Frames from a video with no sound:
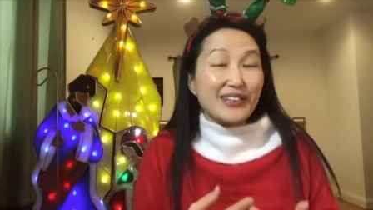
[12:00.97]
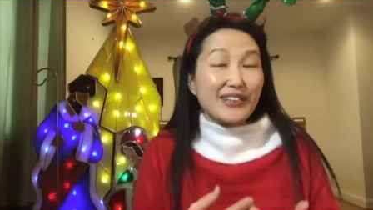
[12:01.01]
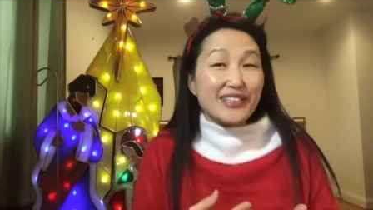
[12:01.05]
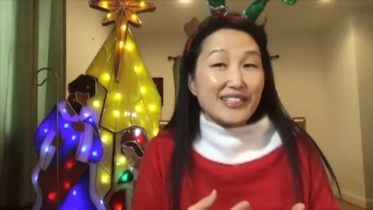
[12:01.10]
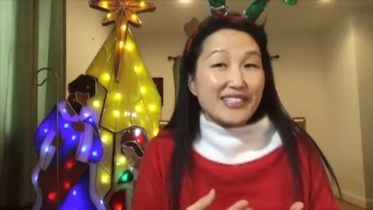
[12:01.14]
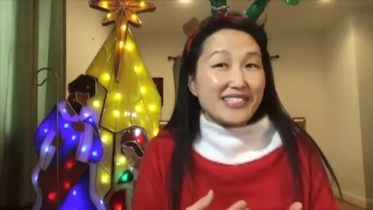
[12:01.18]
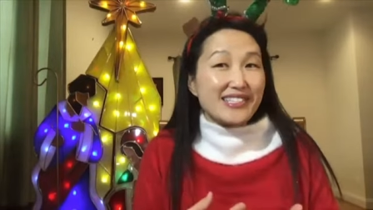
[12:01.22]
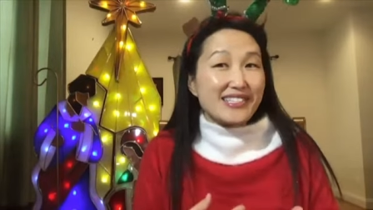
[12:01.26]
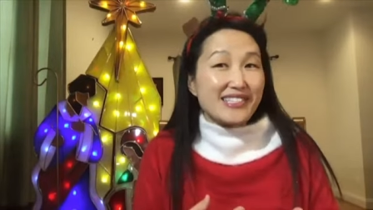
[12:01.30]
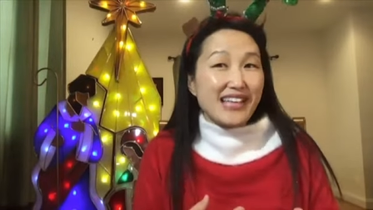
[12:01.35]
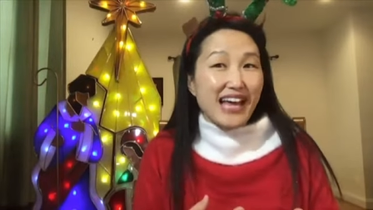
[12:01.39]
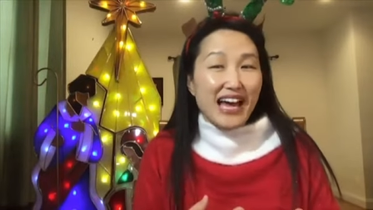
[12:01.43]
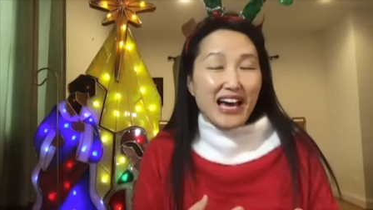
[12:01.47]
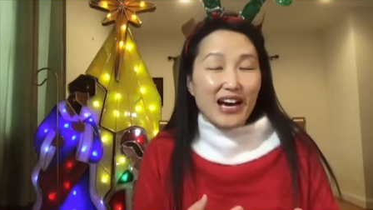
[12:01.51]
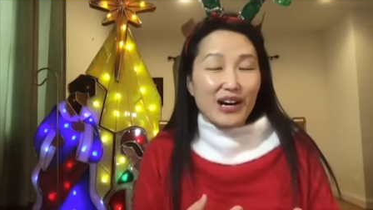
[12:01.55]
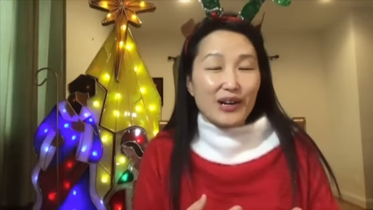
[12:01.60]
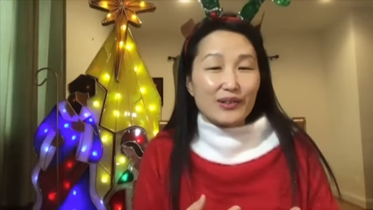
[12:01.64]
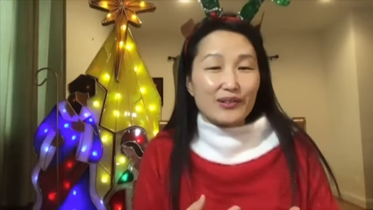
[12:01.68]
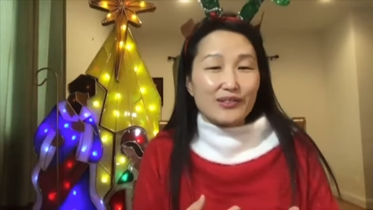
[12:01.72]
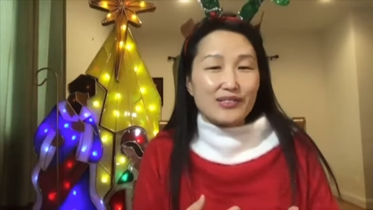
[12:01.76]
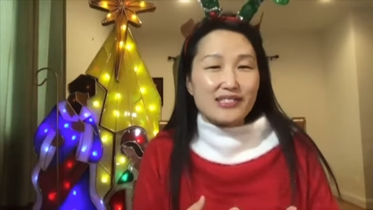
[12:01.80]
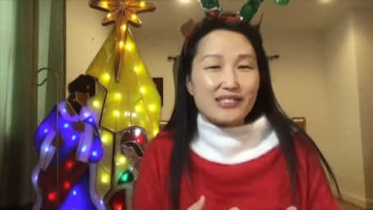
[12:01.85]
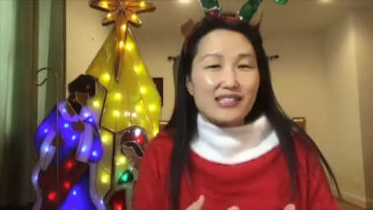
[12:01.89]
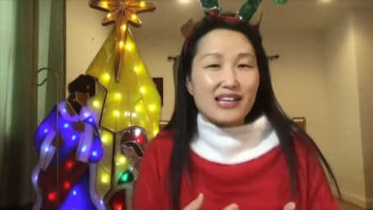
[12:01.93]
the
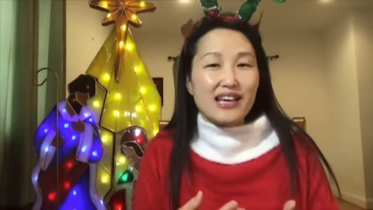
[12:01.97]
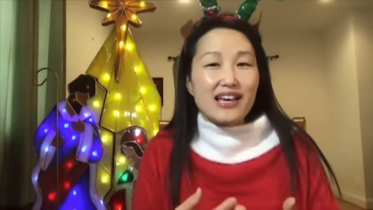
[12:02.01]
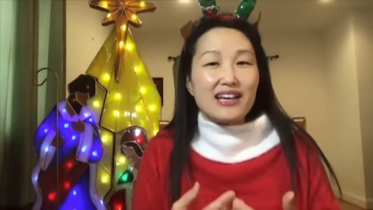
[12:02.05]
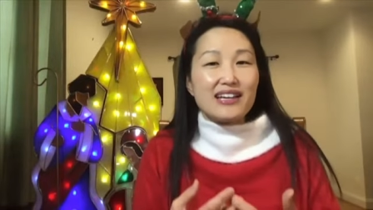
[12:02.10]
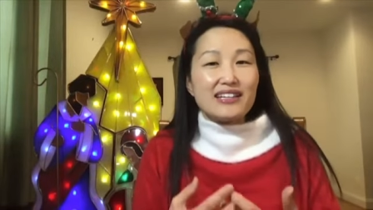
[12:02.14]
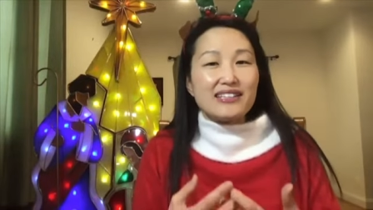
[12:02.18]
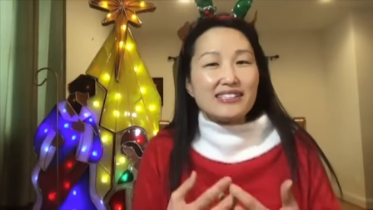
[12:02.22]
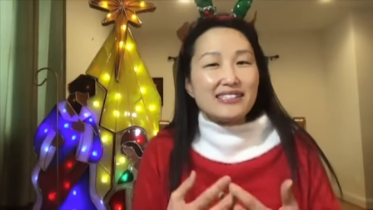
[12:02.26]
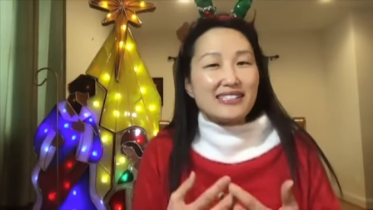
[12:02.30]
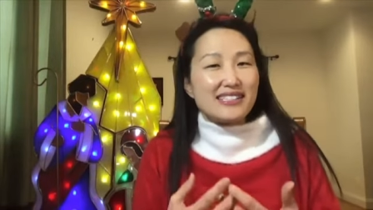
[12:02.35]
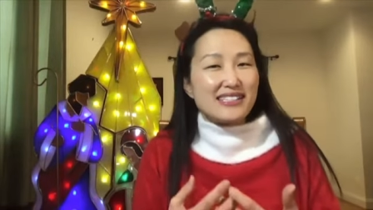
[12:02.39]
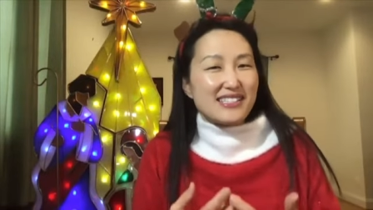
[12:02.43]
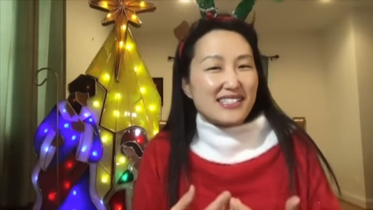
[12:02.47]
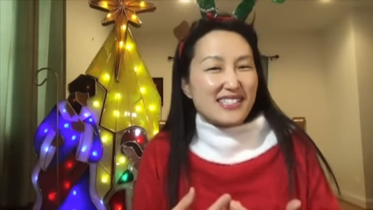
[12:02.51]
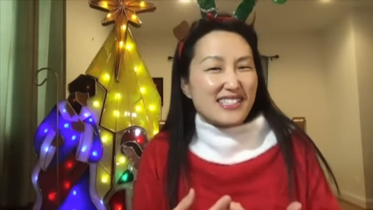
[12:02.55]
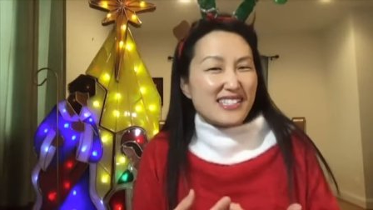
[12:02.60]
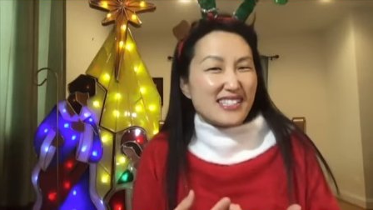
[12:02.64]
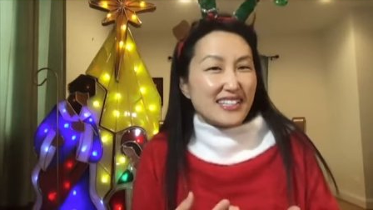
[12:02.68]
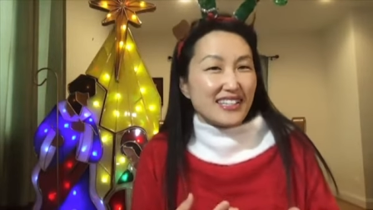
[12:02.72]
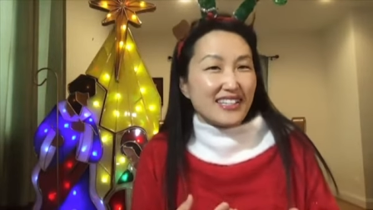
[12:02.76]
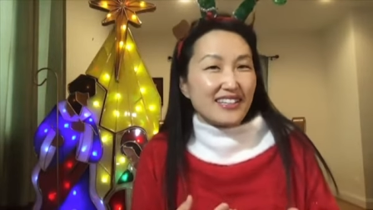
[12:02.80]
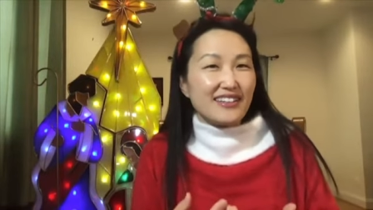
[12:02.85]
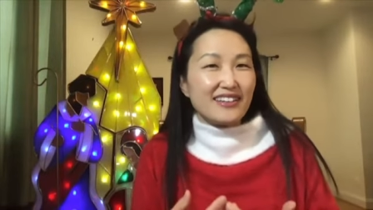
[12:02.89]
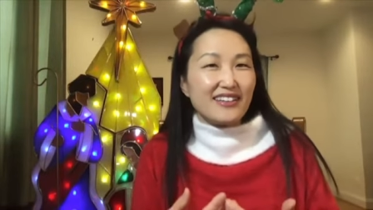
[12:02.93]
sounds, to
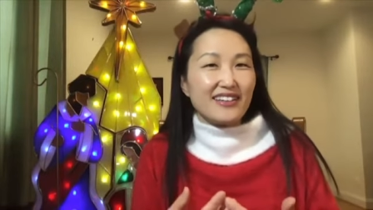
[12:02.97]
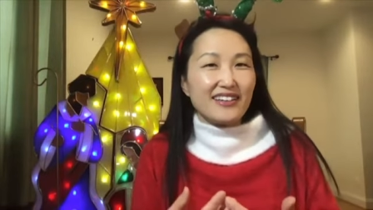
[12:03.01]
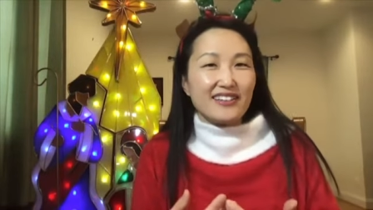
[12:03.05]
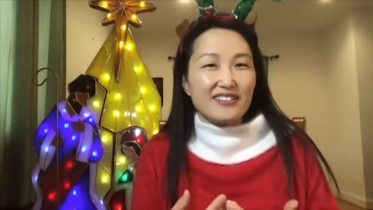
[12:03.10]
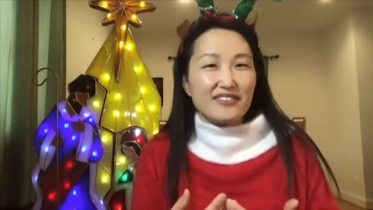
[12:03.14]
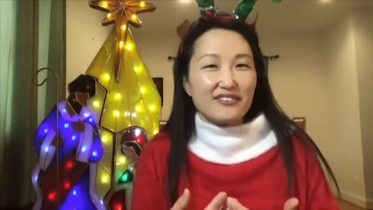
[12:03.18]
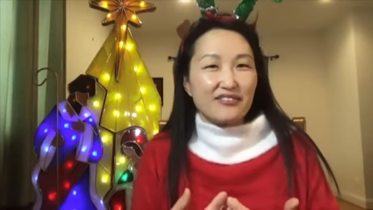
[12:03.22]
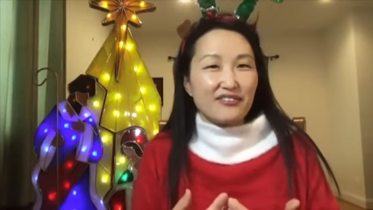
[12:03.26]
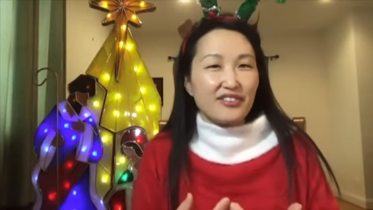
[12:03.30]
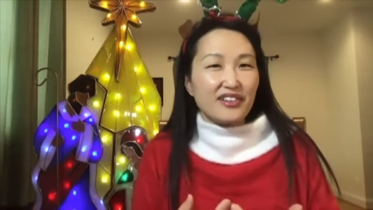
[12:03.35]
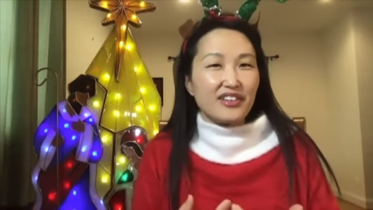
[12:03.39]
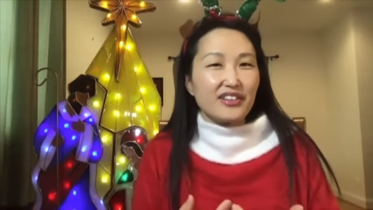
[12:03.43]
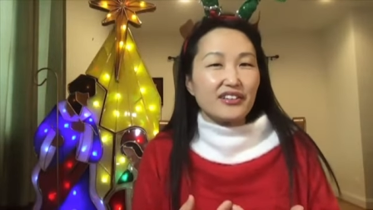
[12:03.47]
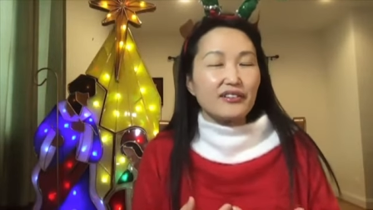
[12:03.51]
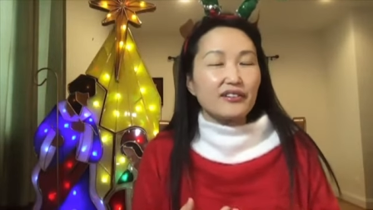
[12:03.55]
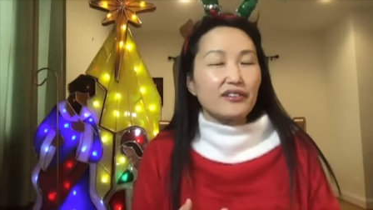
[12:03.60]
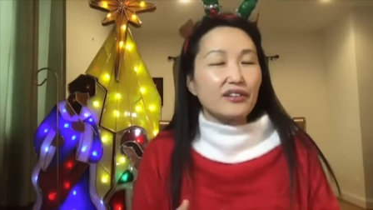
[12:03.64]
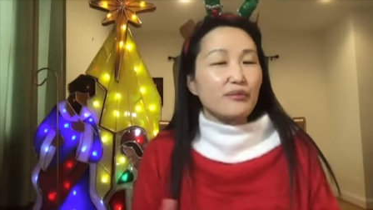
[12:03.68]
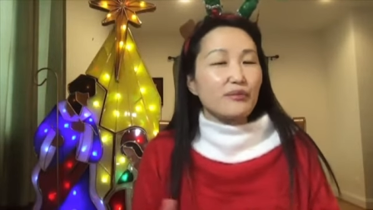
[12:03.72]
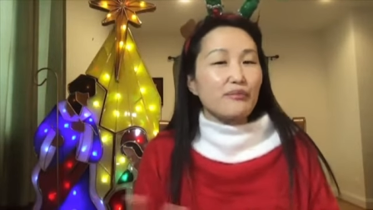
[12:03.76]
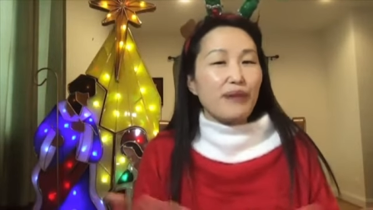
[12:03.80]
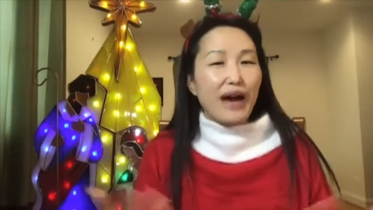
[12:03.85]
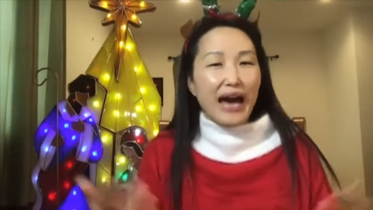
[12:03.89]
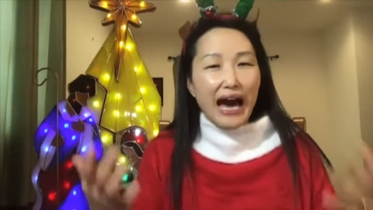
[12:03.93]
see and feel
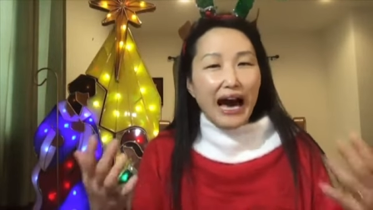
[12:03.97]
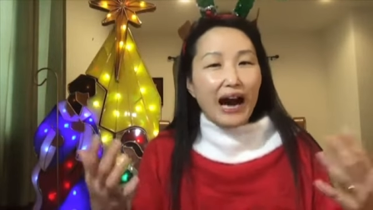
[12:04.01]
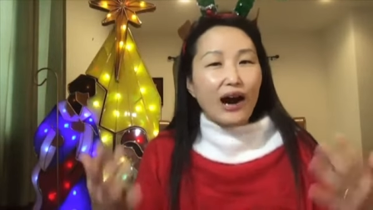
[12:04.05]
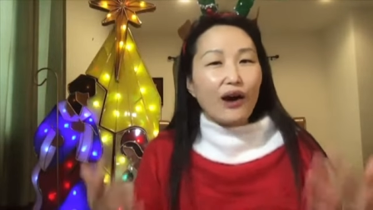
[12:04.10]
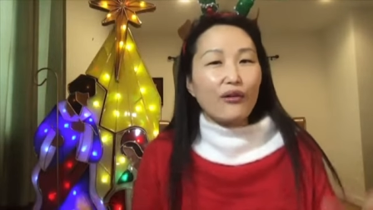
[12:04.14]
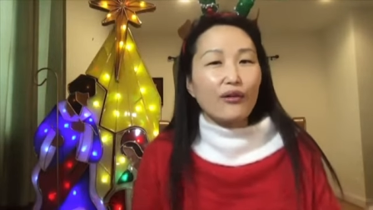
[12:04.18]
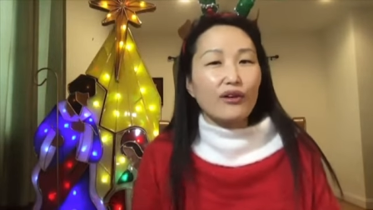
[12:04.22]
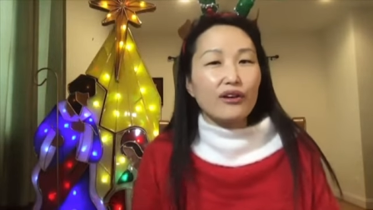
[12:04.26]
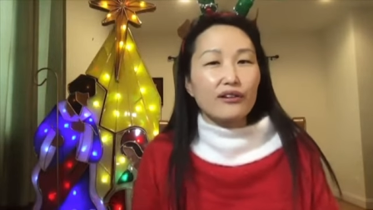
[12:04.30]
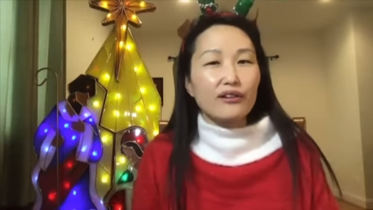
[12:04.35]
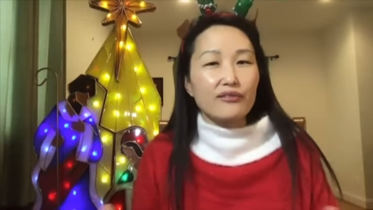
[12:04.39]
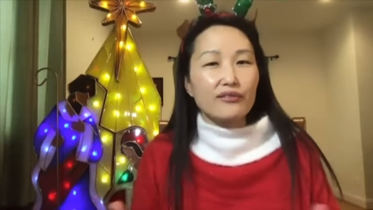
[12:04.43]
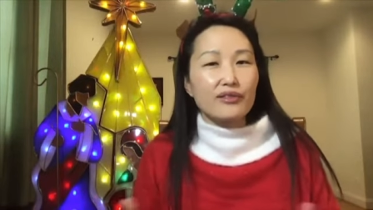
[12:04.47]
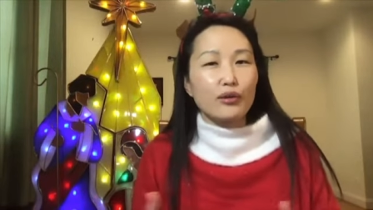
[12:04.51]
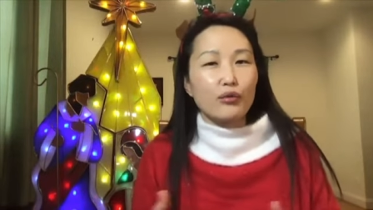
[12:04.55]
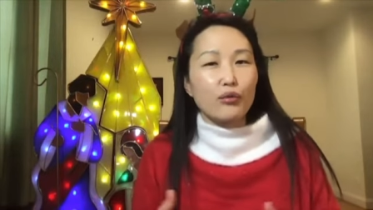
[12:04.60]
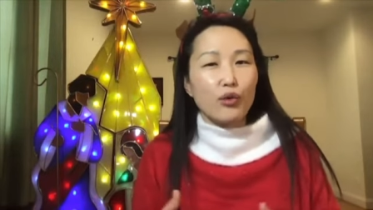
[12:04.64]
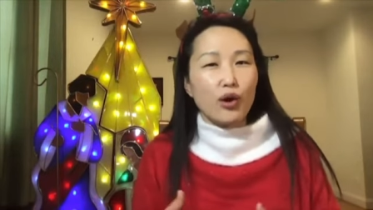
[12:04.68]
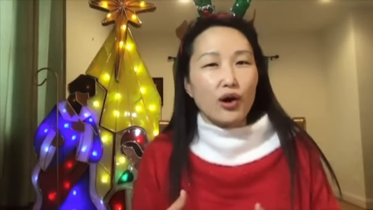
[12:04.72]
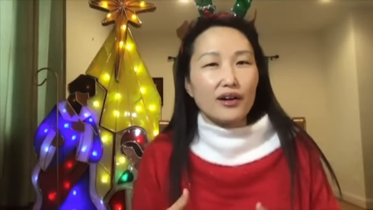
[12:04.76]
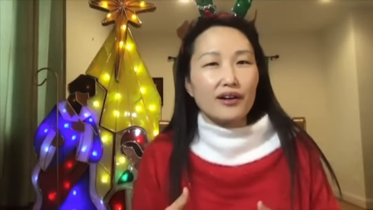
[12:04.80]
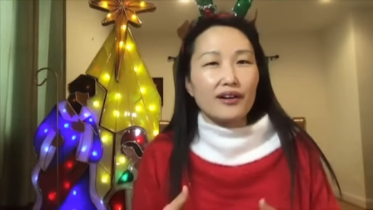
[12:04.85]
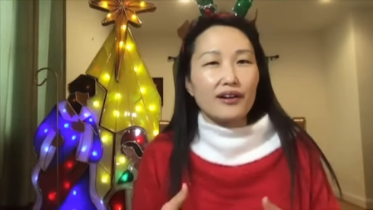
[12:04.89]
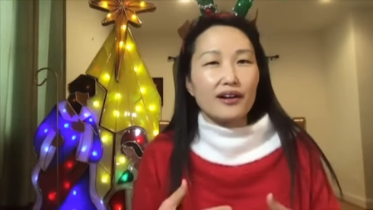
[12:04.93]
the power of the
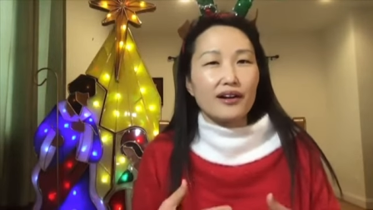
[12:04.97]
water